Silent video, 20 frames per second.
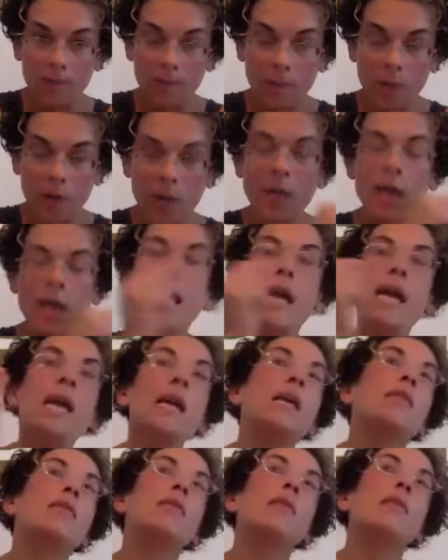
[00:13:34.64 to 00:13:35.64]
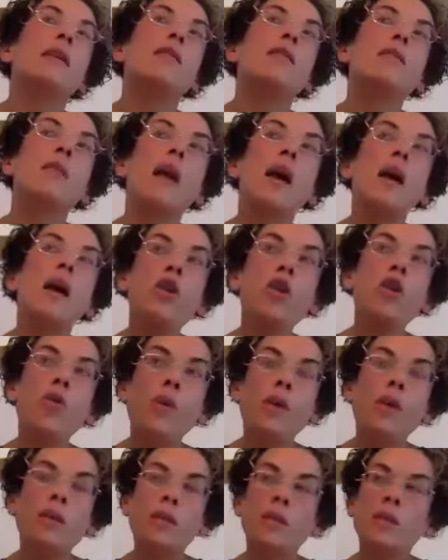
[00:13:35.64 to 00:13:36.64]
Right? They're not
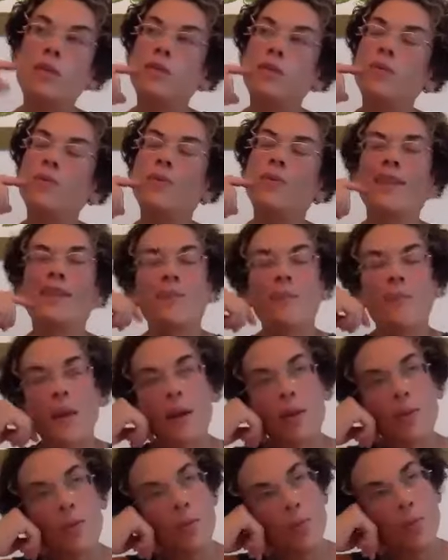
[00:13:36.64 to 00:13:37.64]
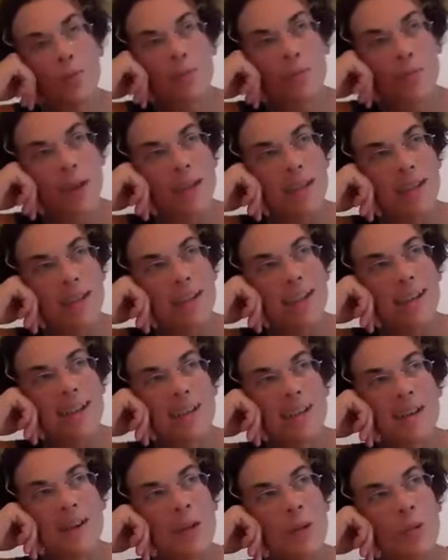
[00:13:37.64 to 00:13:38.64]
going to, well, my, my,
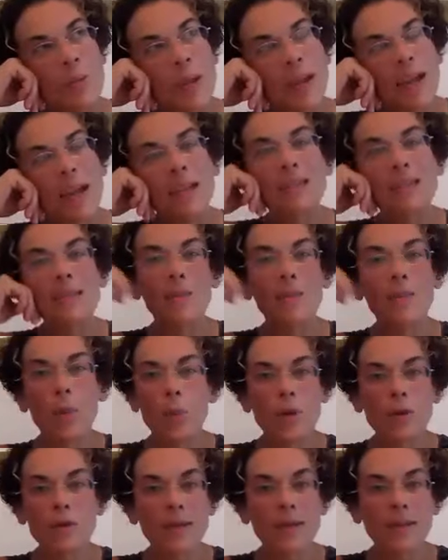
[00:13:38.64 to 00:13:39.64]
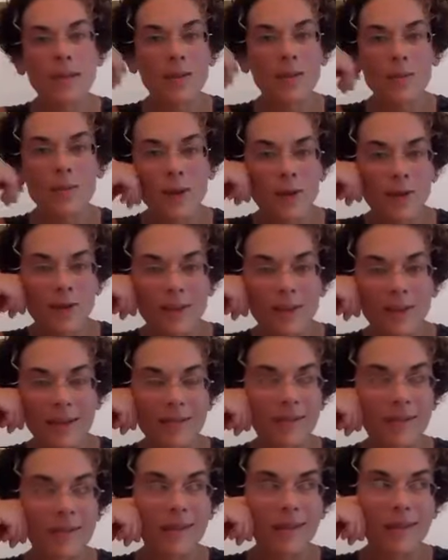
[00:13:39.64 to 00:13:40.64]
uh, my guides give me words I don't know, and I
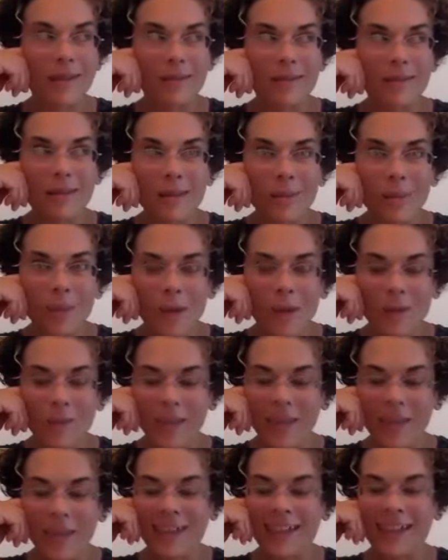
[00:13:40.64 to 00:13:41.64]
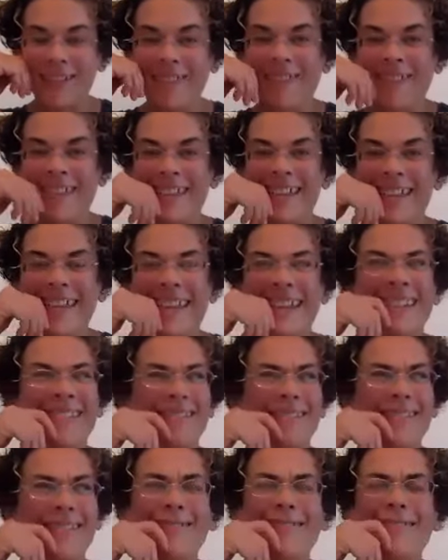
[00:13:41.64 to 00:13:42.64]
have to like look them up. Like,
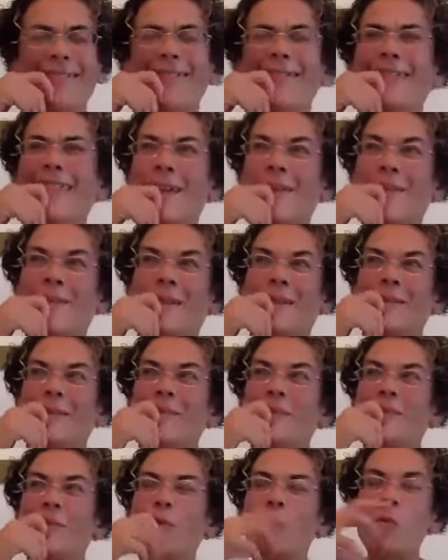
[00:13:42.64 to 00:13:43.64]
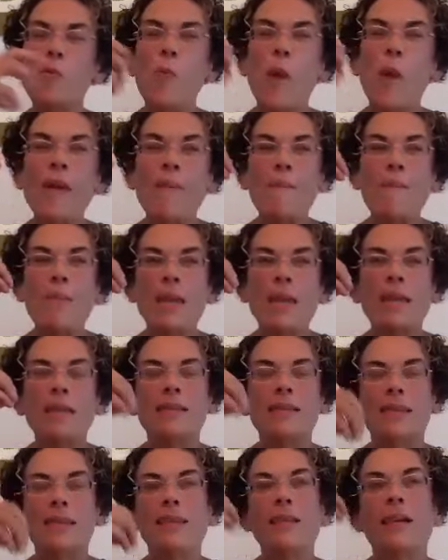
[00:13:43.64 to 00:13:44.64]
I don't know if that word quite
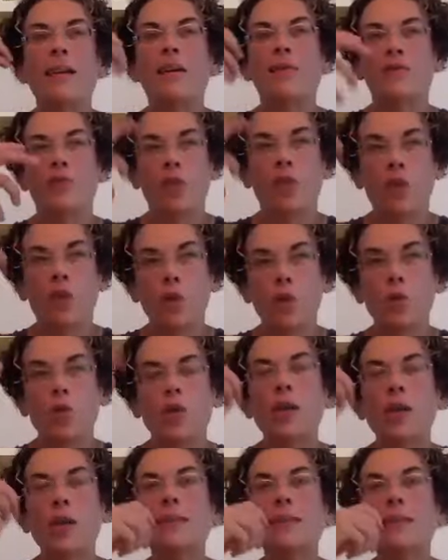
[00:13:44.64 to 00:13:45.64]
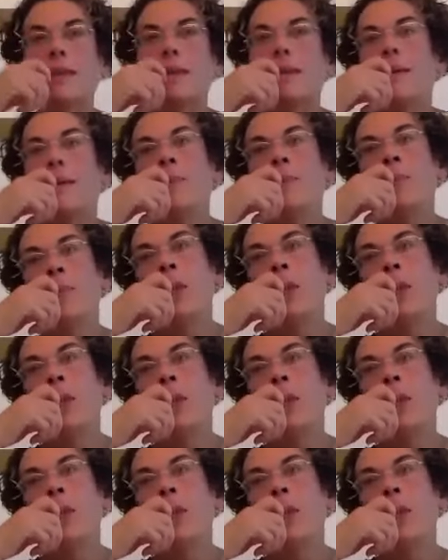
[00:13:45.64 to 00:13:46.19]
means enough to translate it.